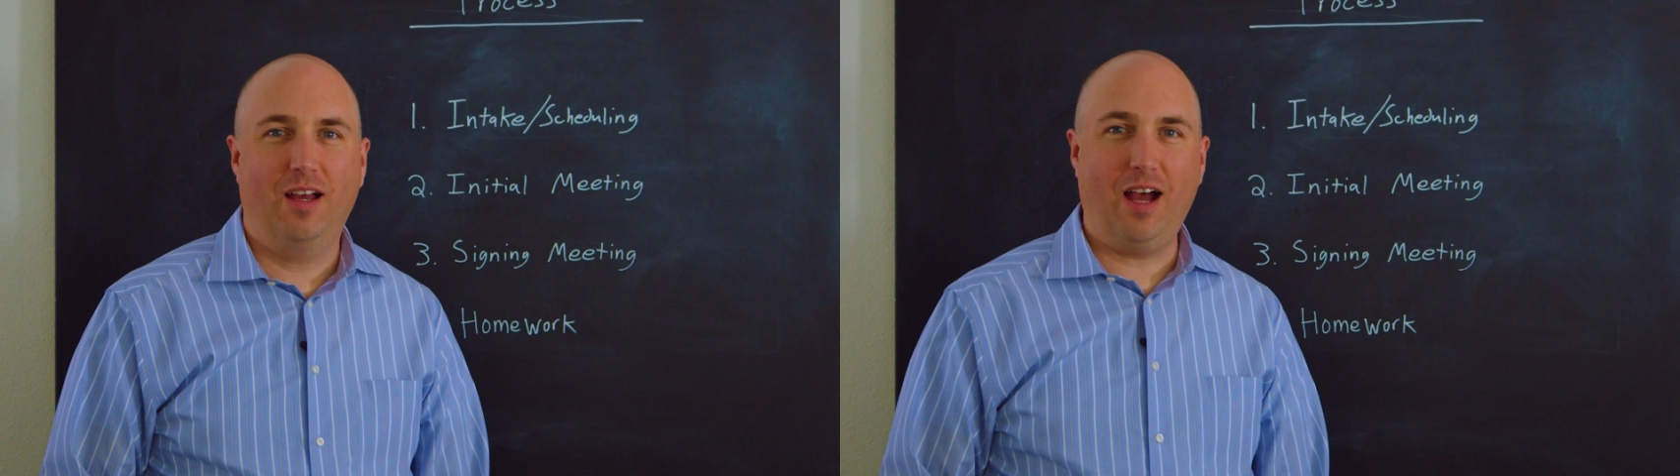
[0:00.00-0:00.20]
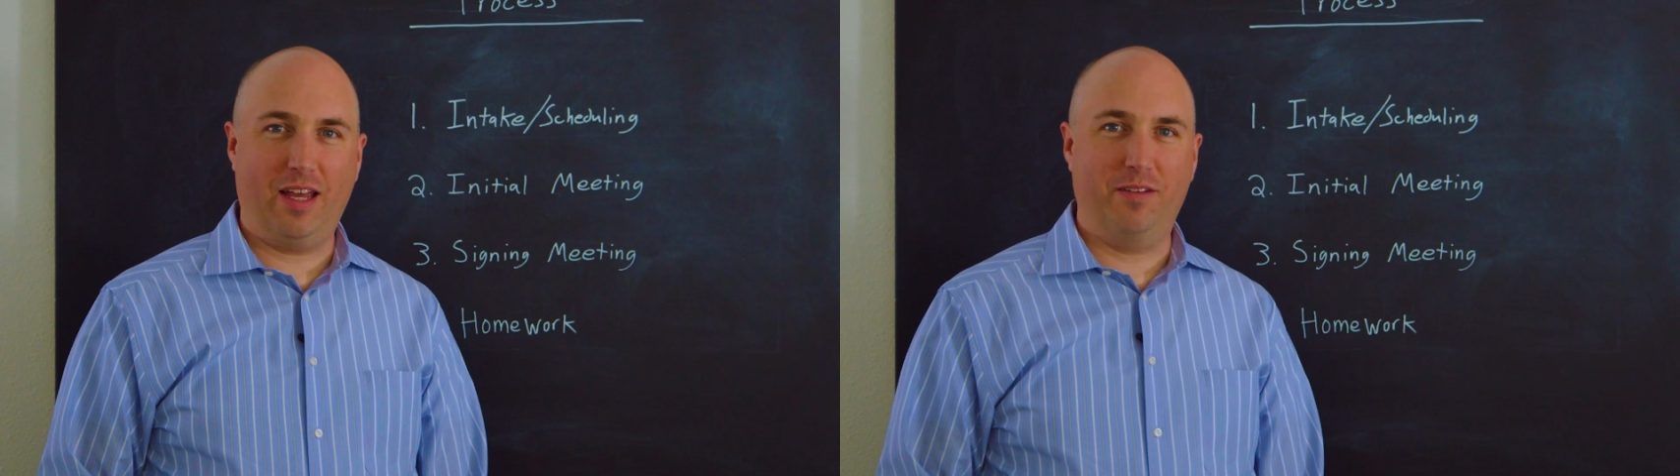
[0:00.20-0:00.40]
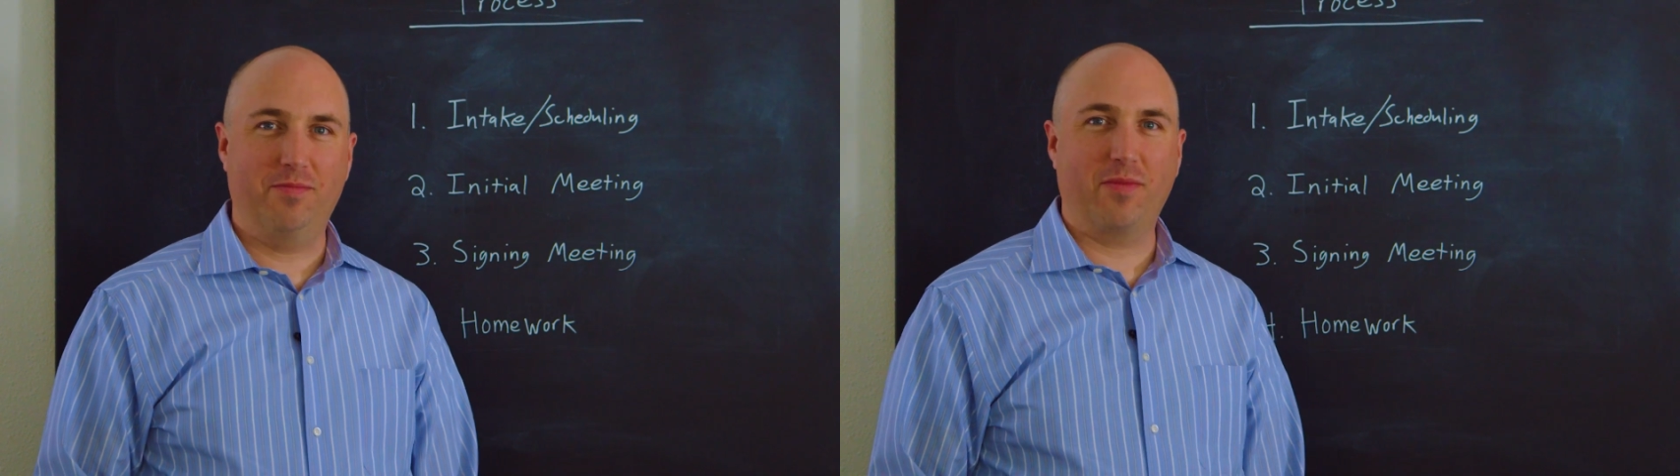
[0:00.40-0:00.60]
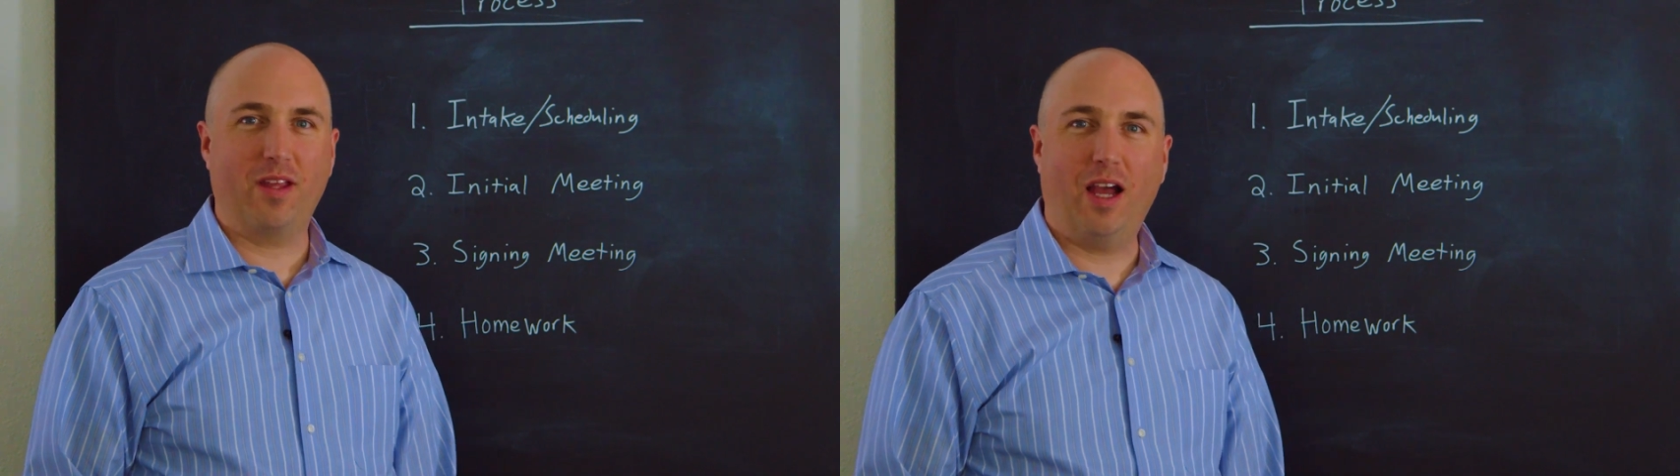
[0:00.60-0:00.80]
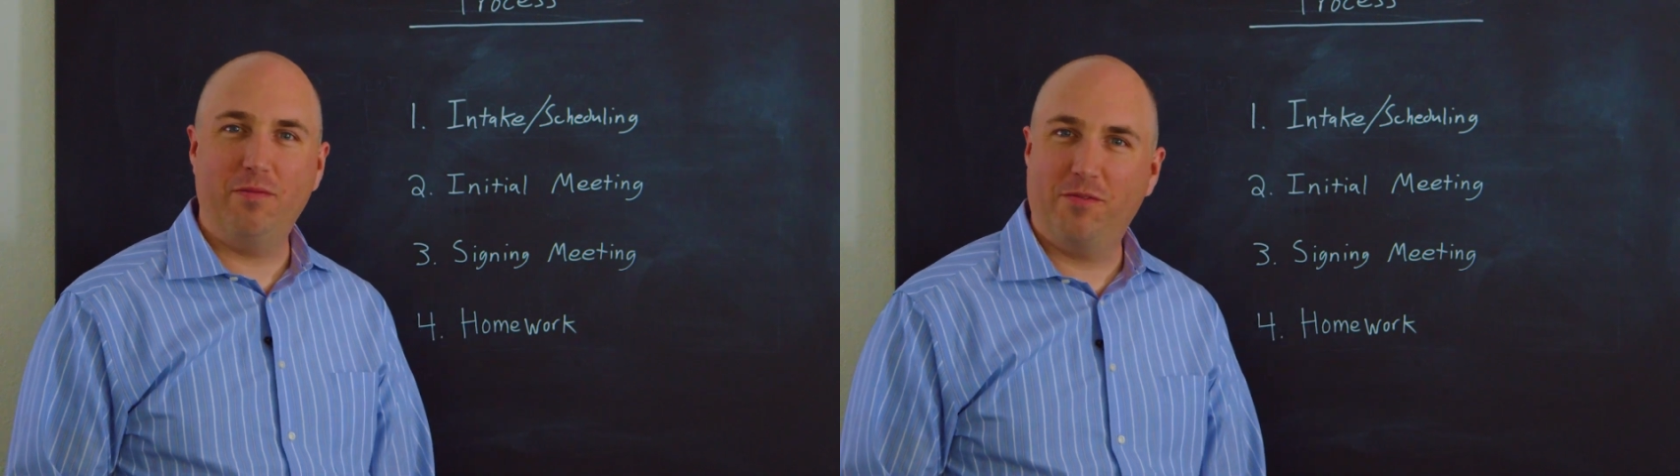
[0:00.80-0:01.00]
Hi,
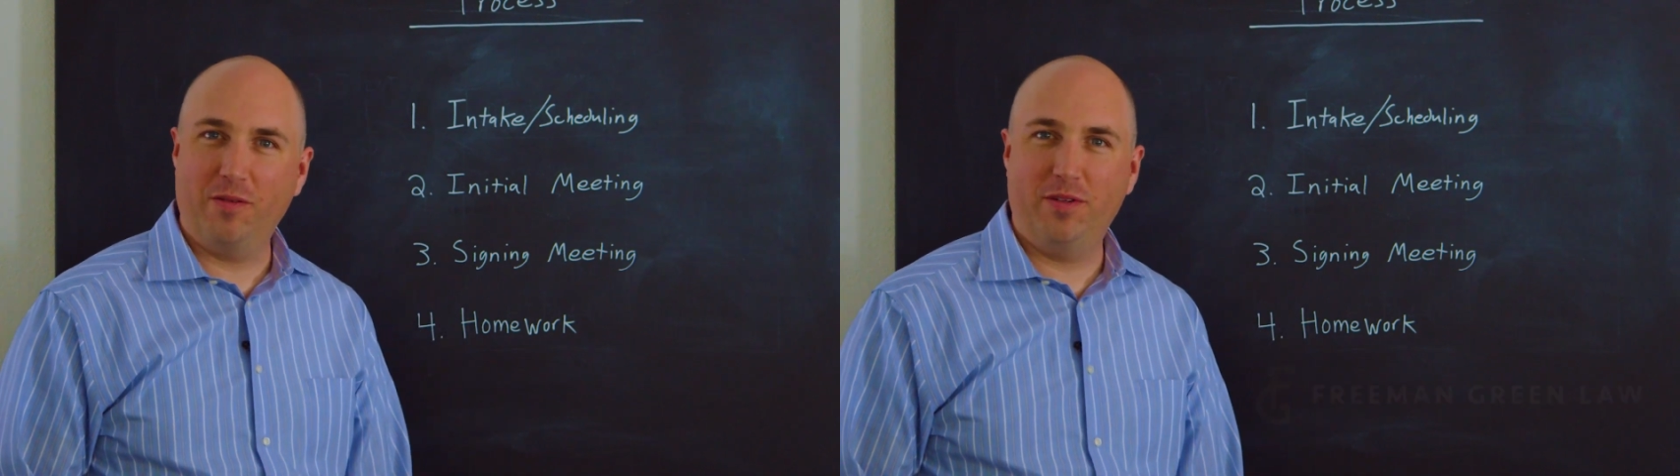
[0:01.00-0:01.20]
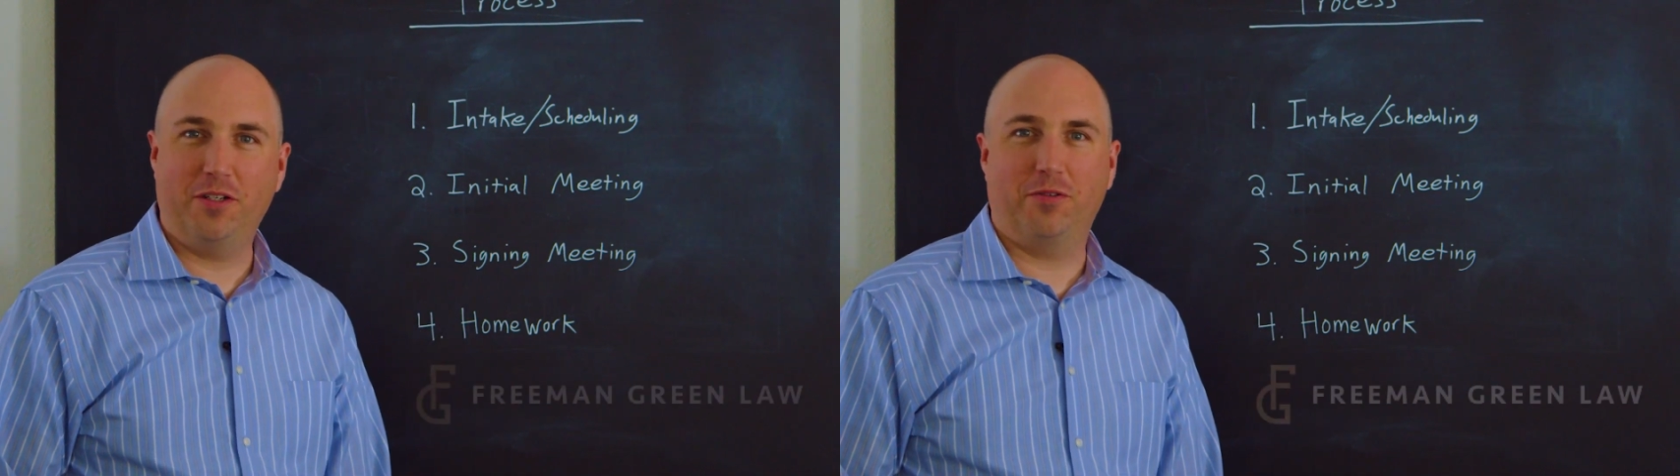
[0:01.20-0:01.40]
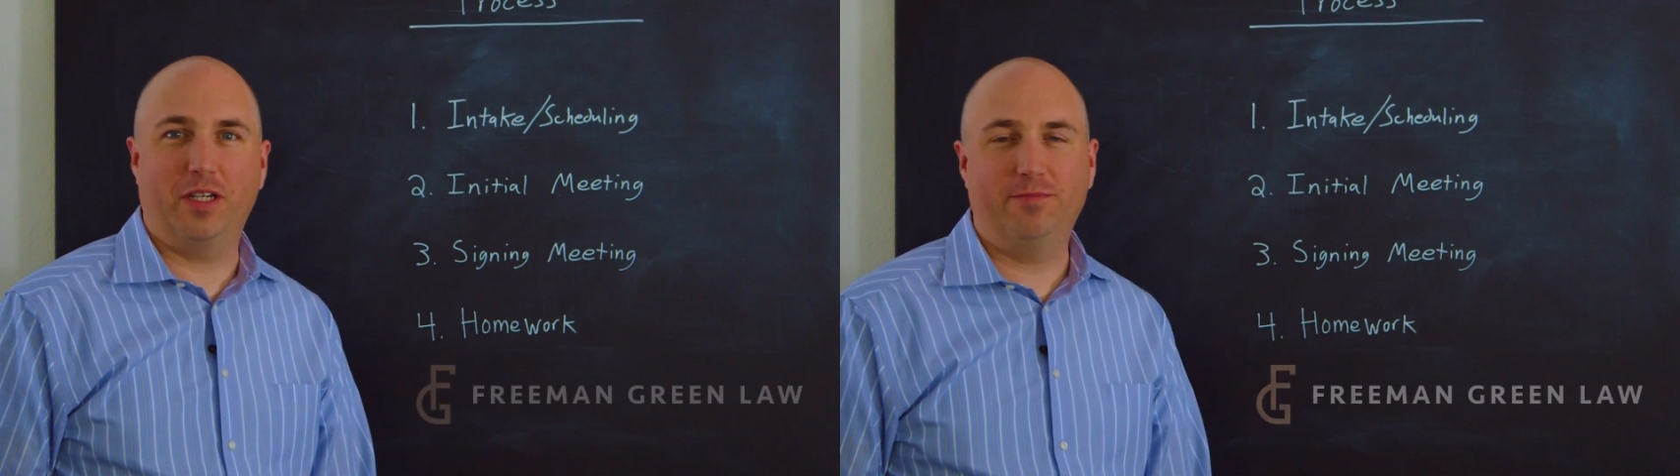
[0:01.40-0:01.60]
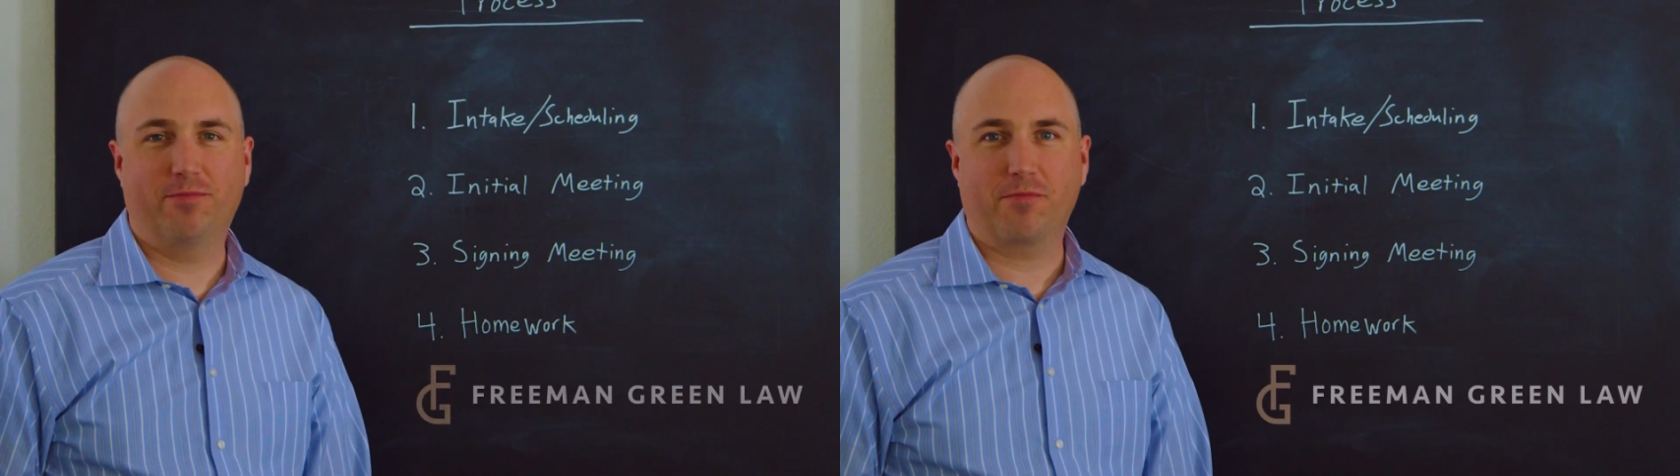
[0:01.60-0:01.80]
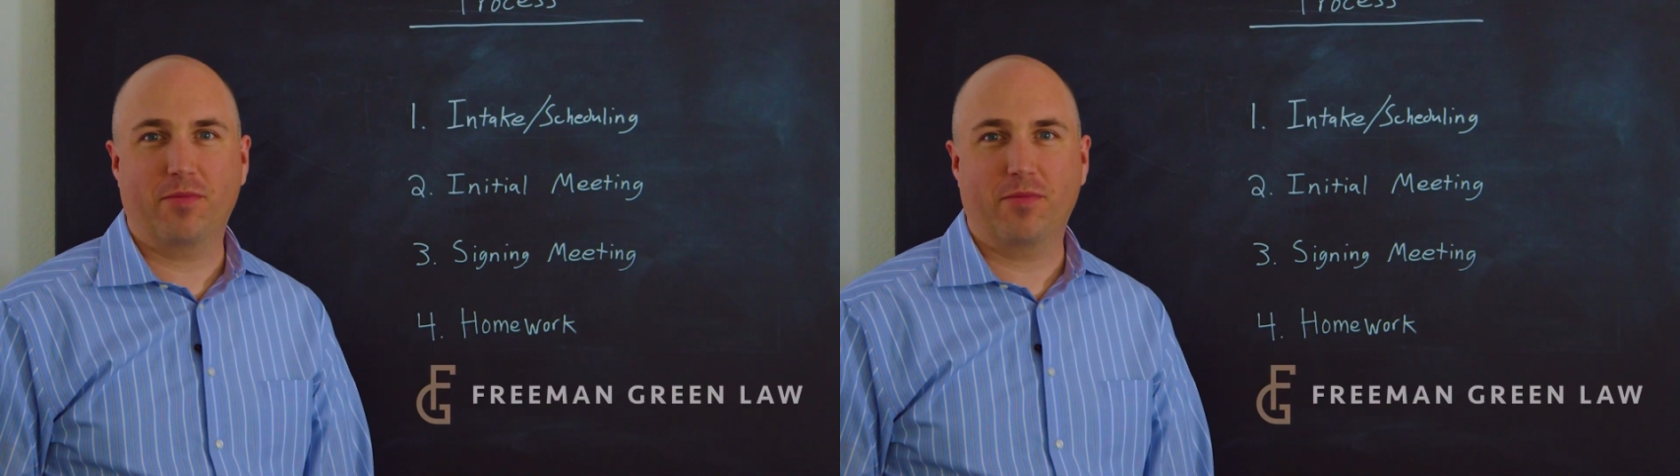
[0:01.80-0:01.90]
I'm Freeman Green.